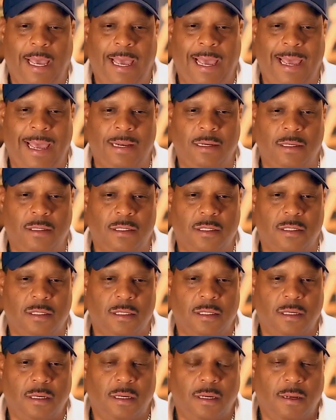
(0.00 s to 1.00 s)
and
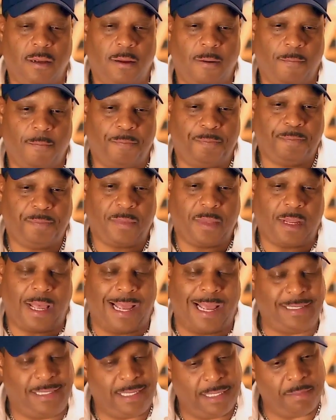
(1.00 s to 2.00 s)

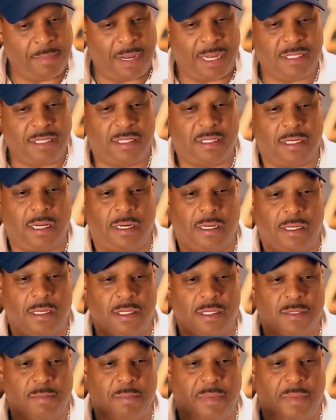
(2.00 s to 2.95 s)
I did my studies,